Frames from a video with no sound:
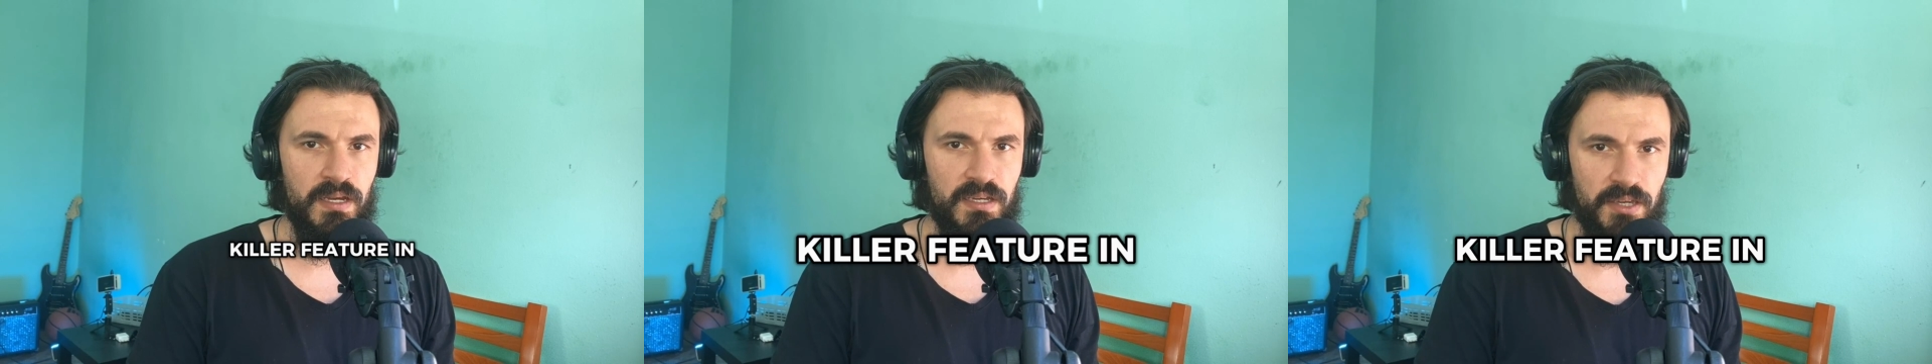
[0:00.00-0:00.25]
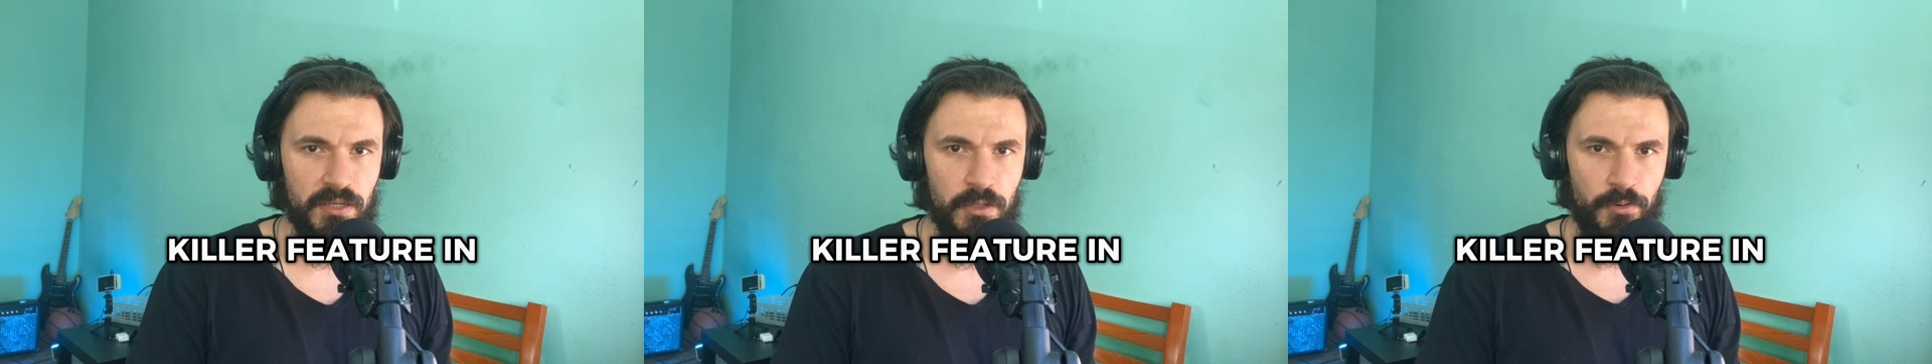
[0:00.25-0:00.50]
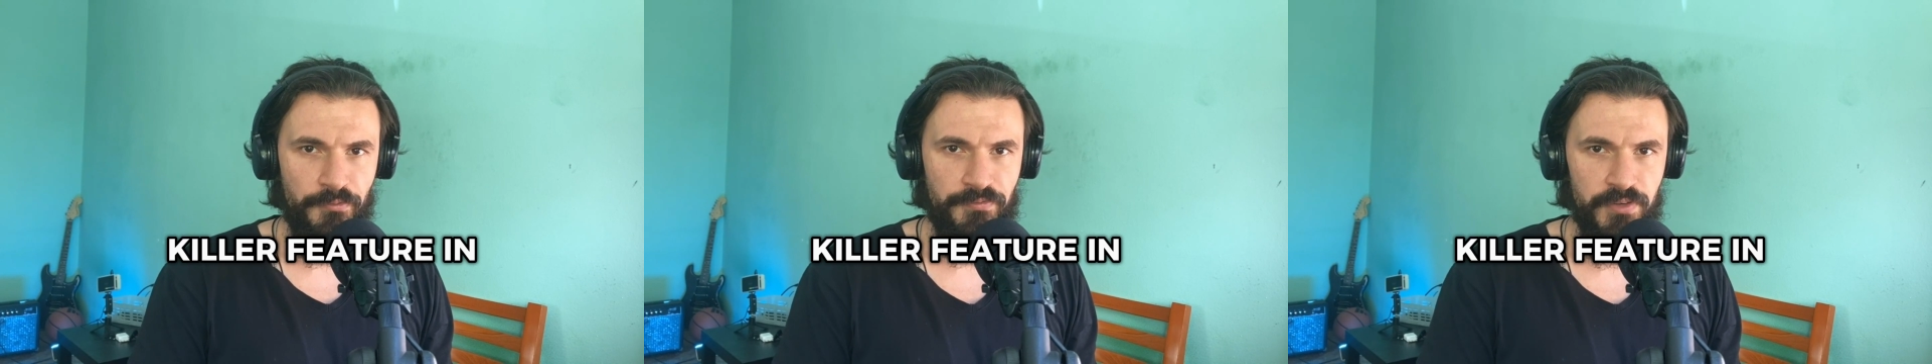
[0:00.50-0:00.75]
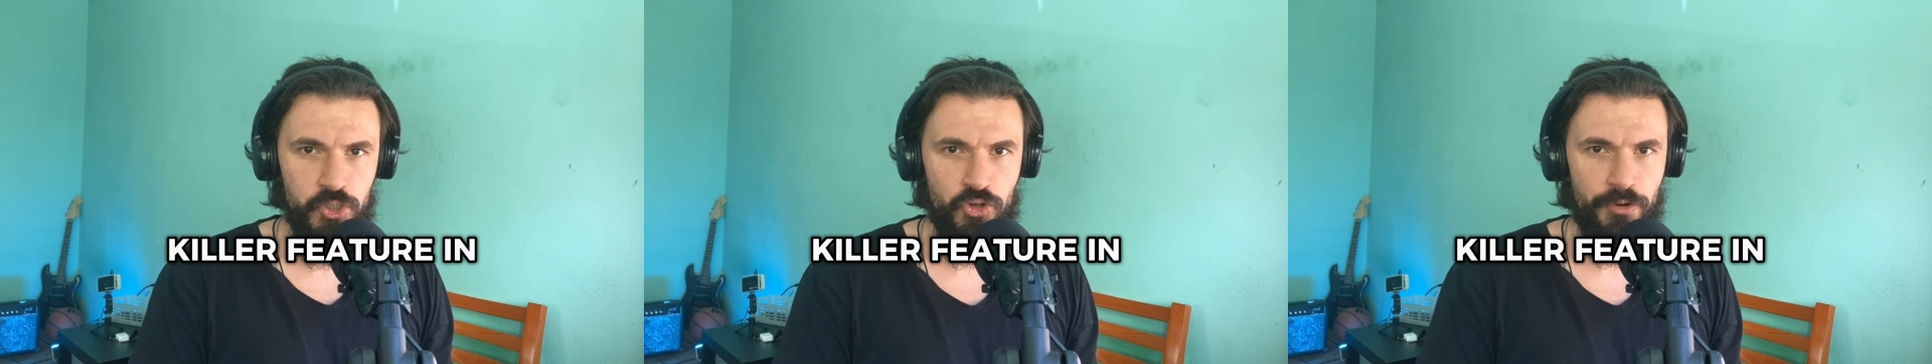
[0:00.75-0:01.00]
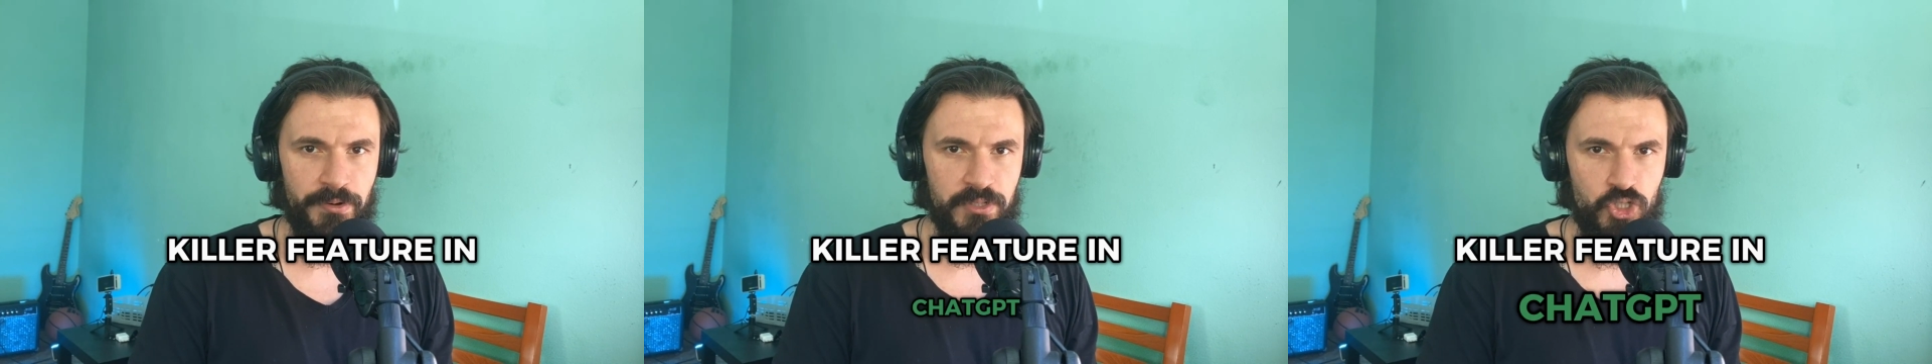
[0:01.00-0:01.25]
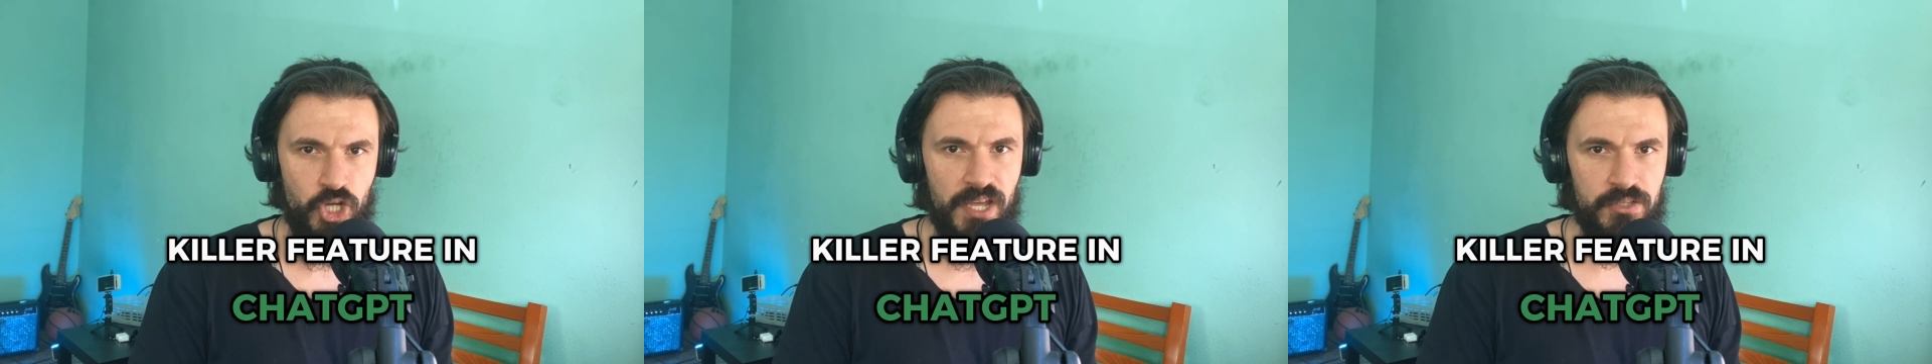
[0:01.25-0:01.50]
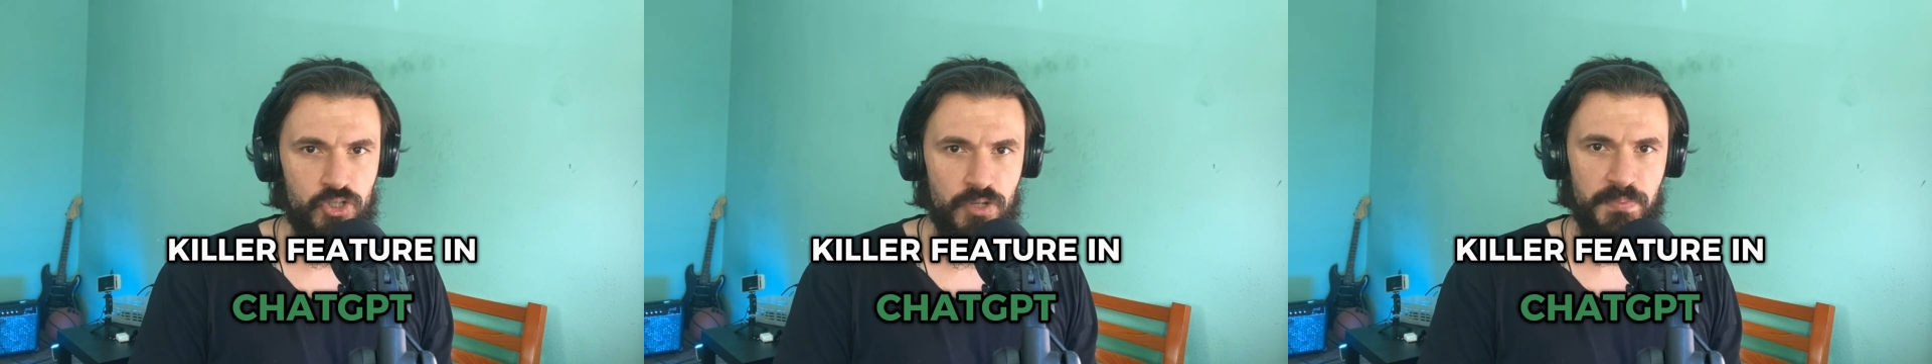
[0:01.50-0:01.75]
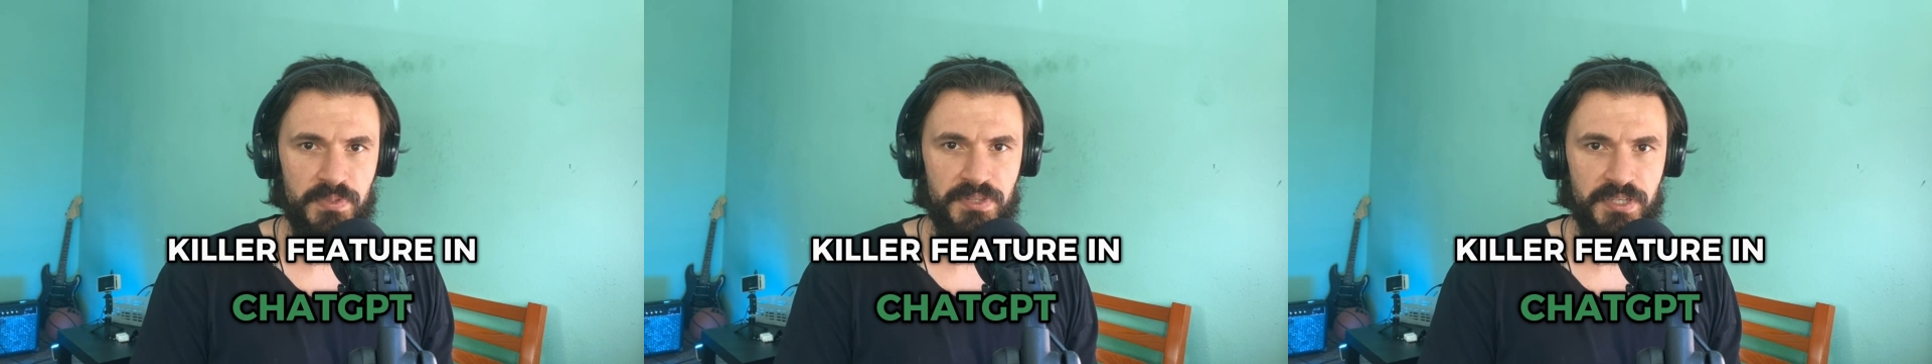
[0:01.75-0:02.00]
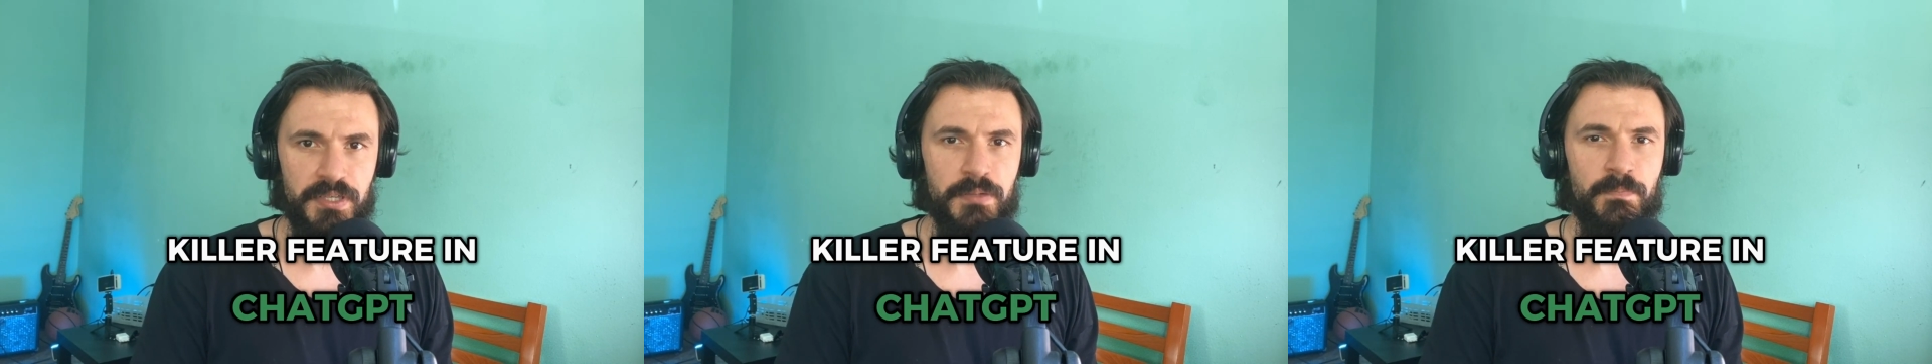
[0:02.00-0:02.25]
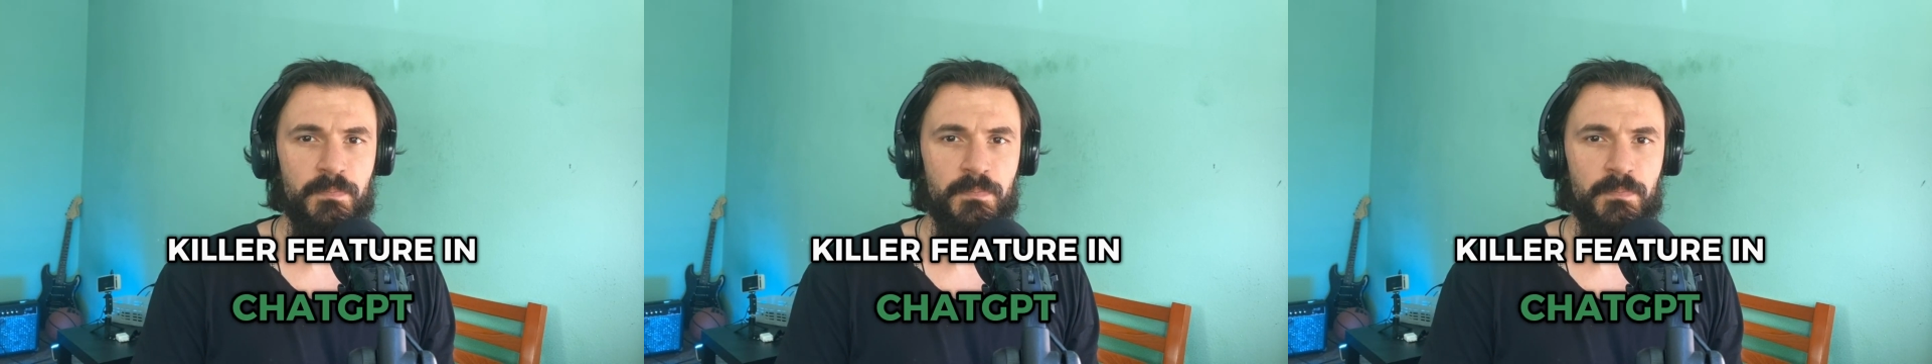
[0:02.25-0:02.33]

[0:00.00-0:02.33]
killer feature in ChatGPT.